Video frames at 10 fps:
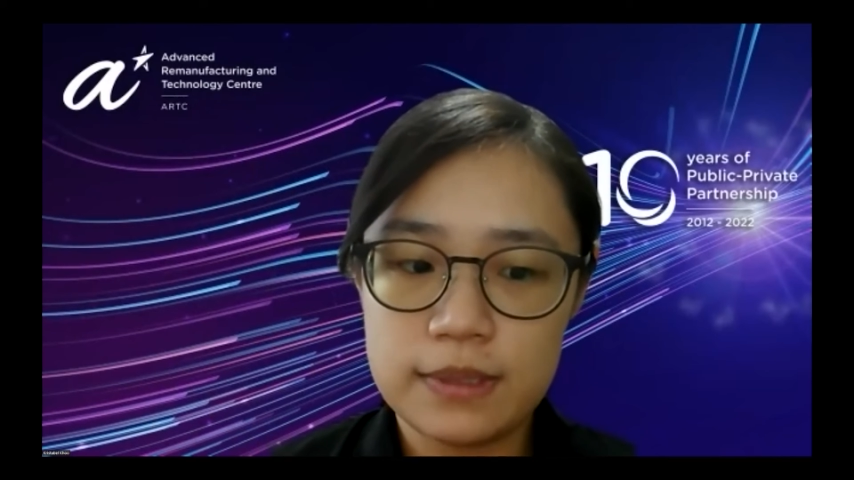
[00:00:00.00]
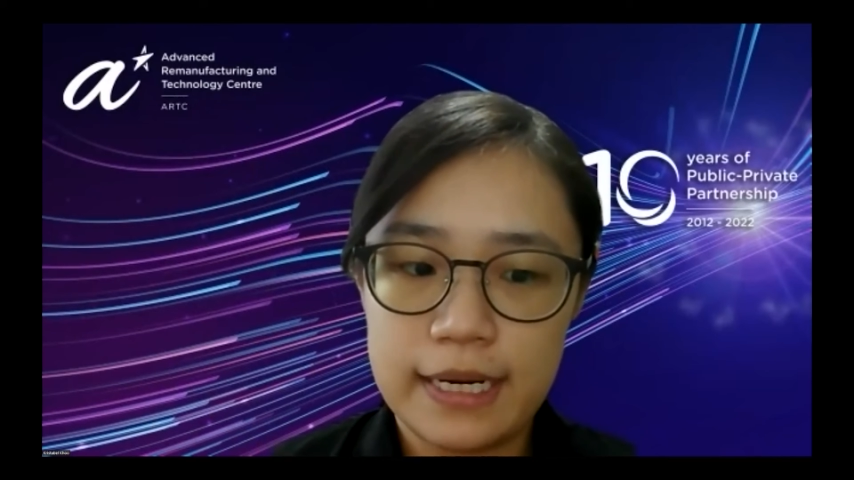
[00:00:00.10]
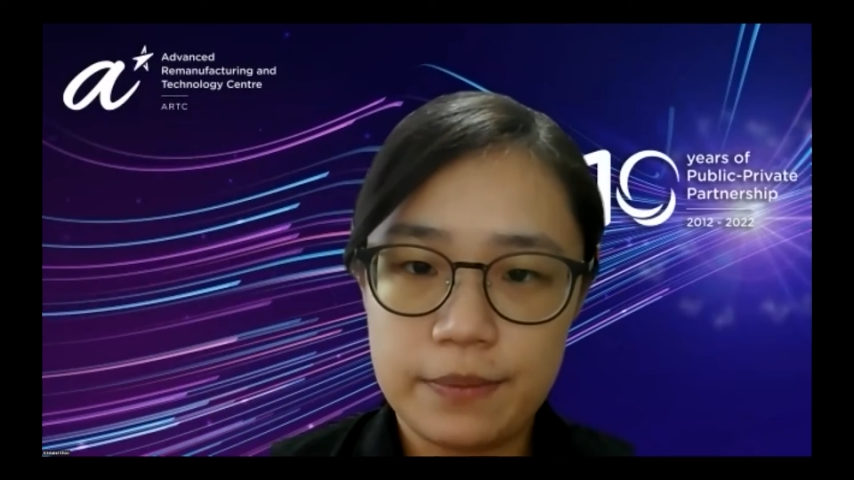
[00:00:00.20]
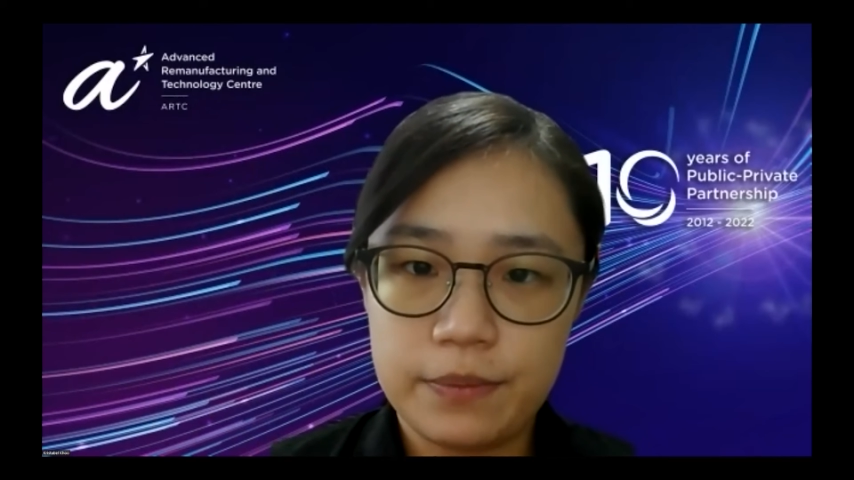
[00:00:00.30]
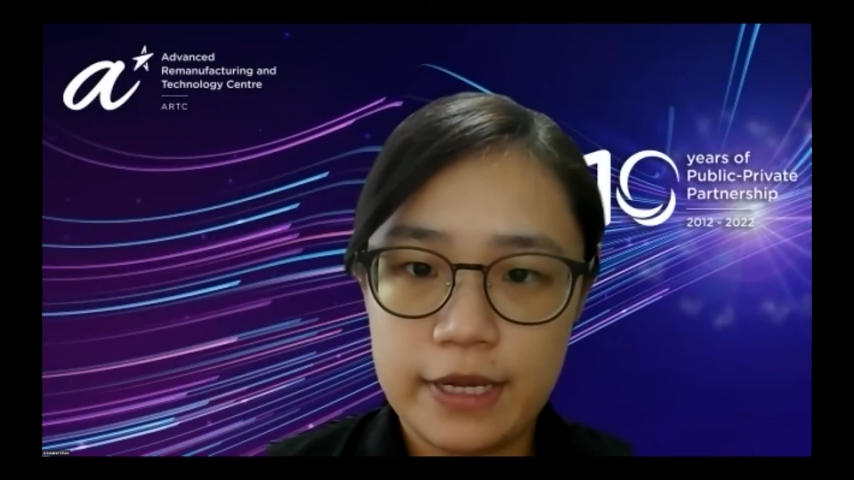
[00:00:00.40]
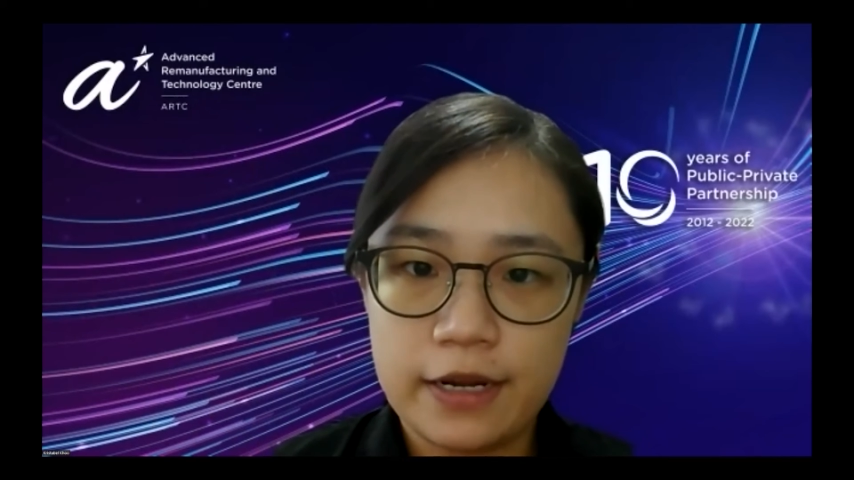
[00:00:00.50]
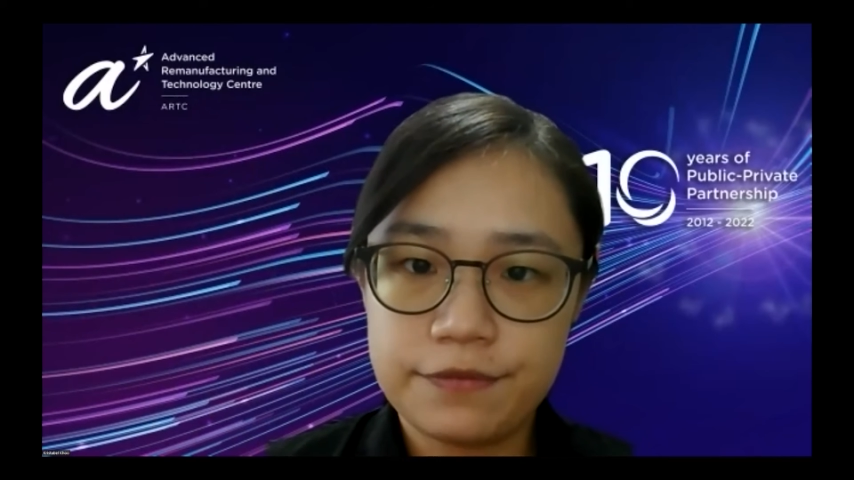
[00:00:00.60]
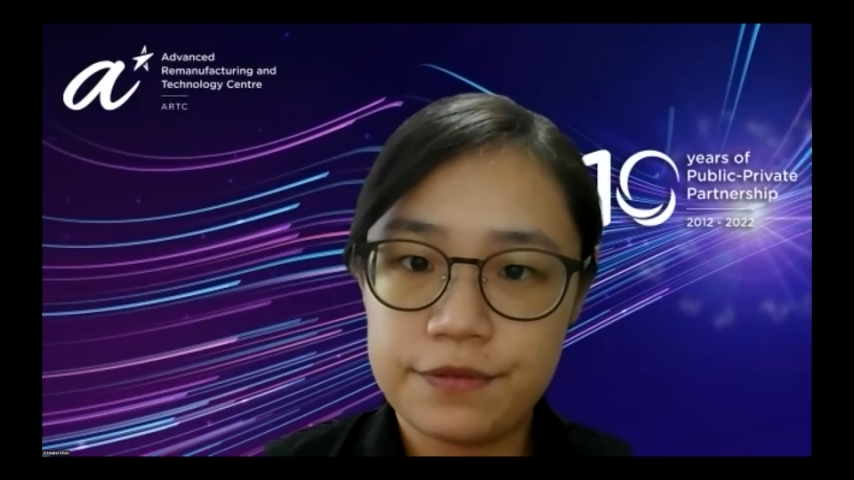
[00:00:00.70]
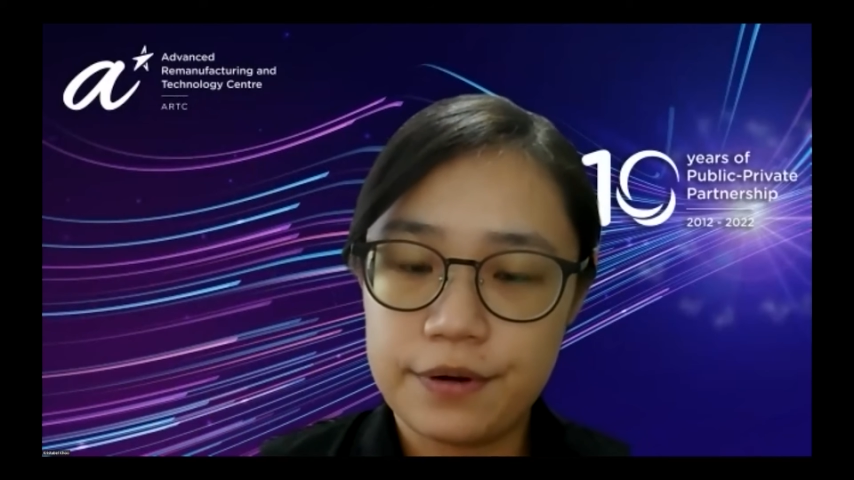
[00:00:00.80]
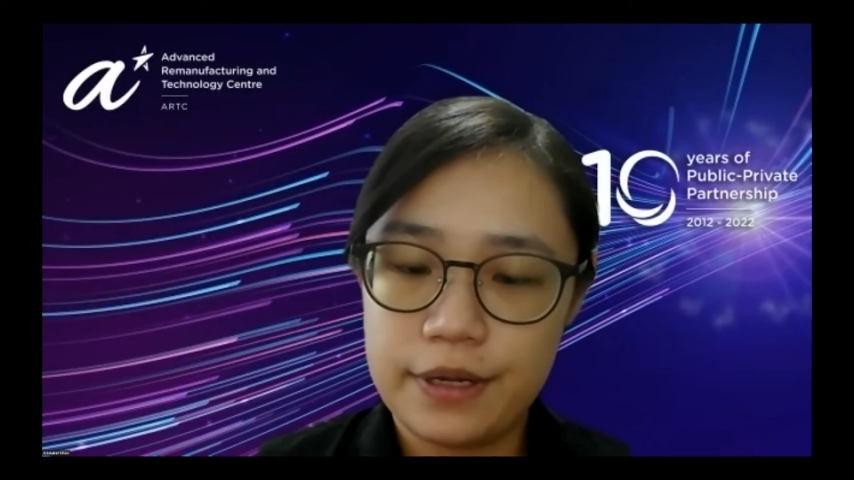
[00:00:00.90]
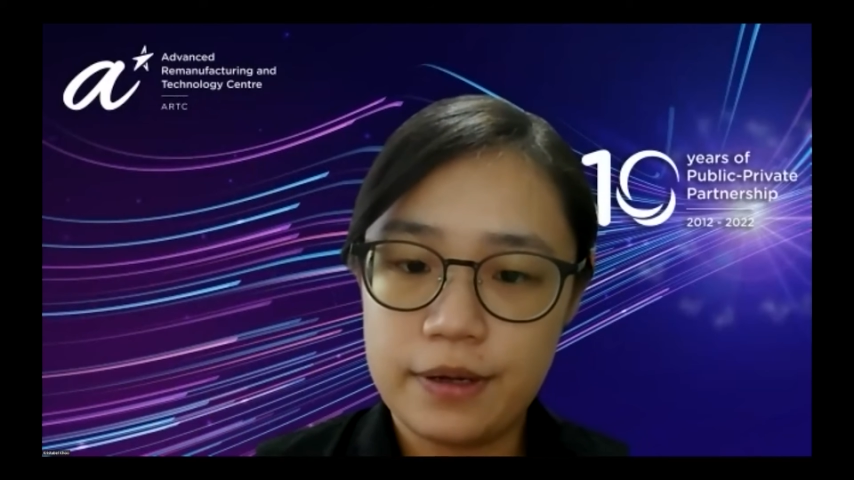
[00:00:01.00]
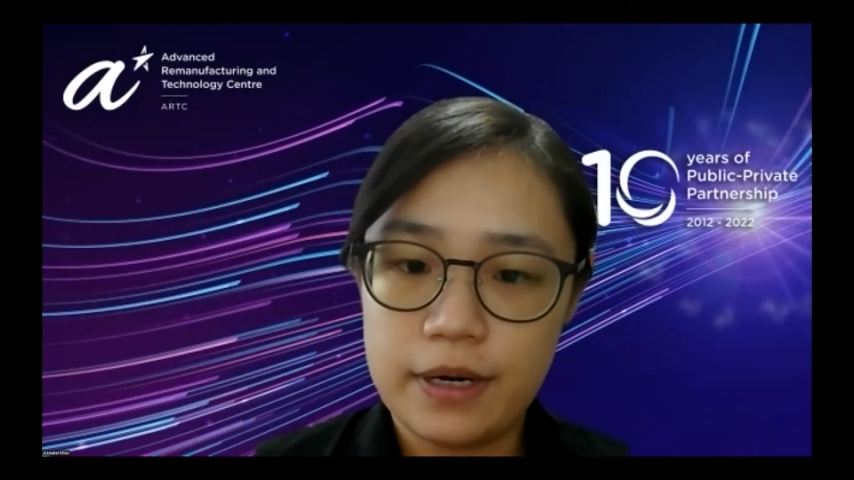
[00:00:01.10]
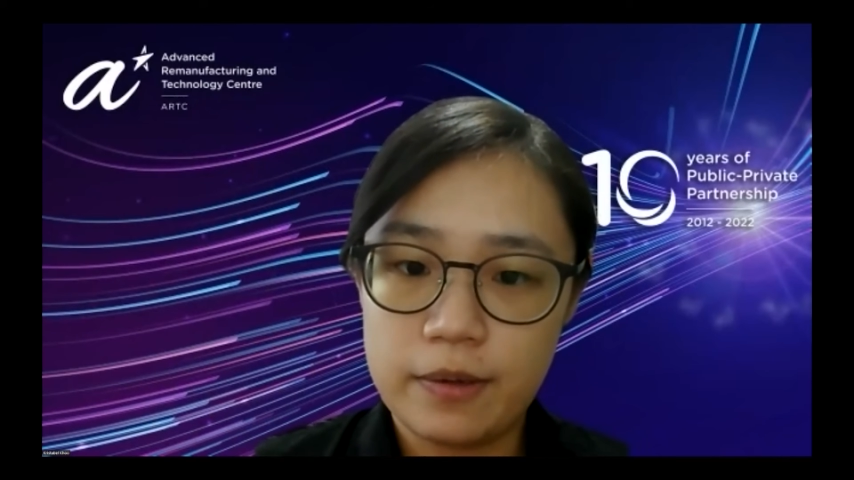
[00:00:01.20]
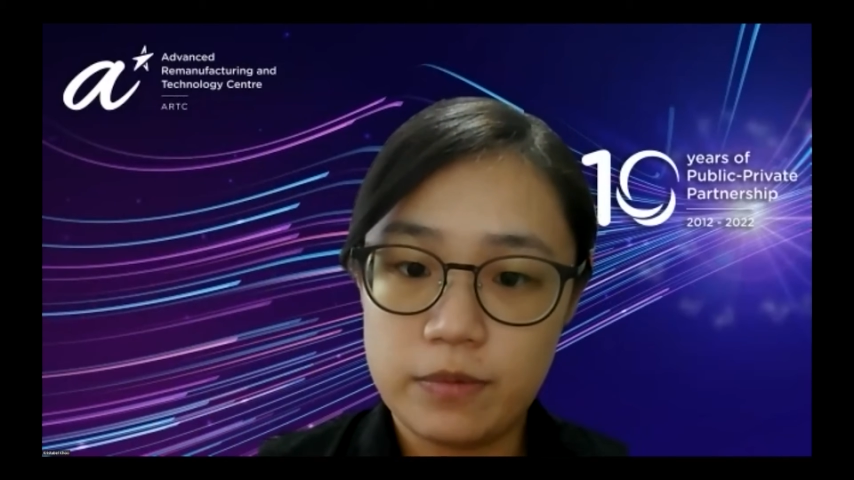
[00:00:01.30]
that we have for AR,